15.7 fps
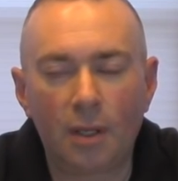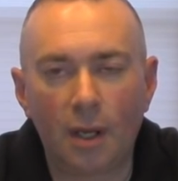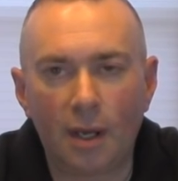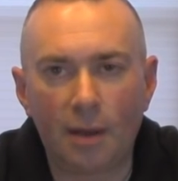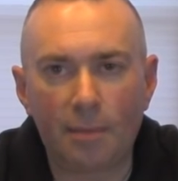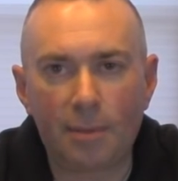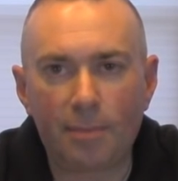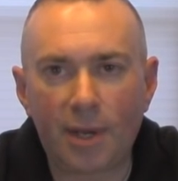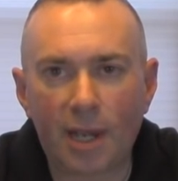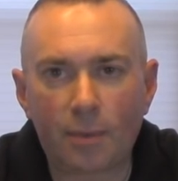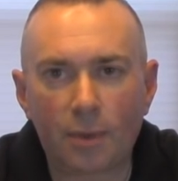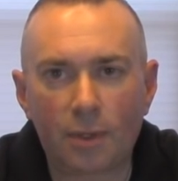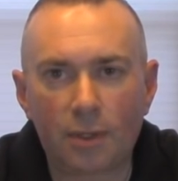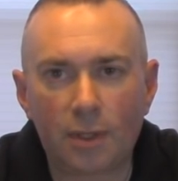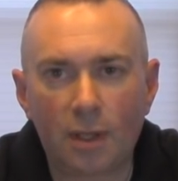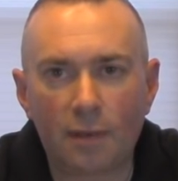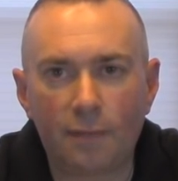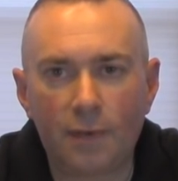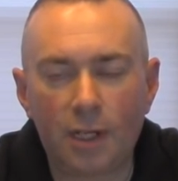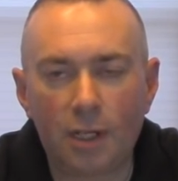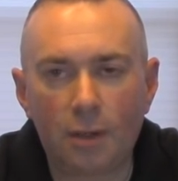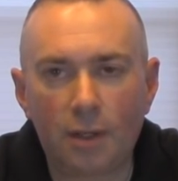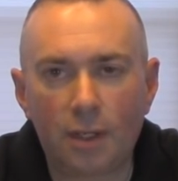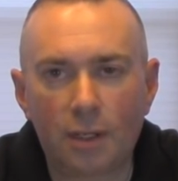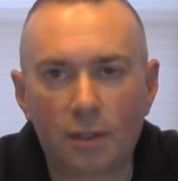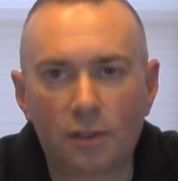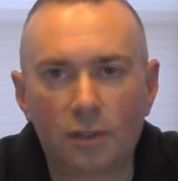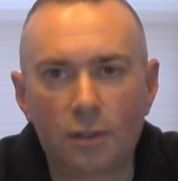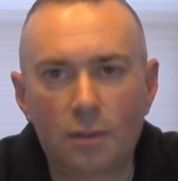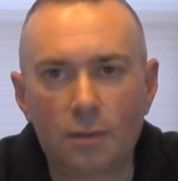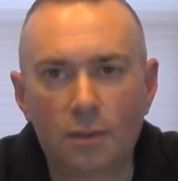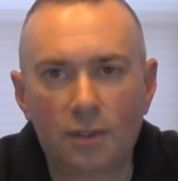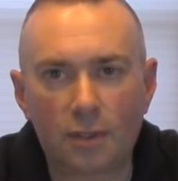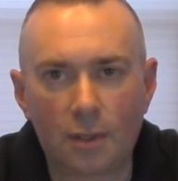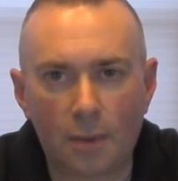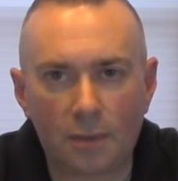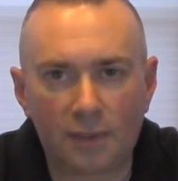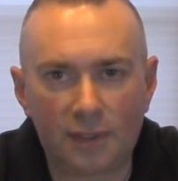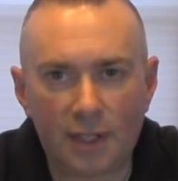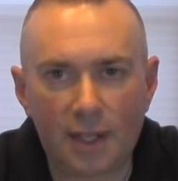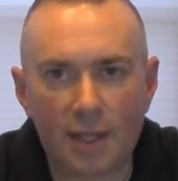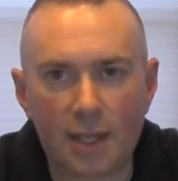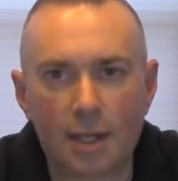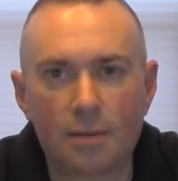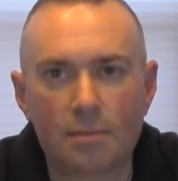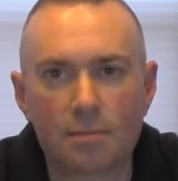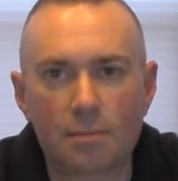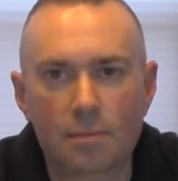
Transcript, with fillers: Uh, I'll be back with another video here soon, so see you then.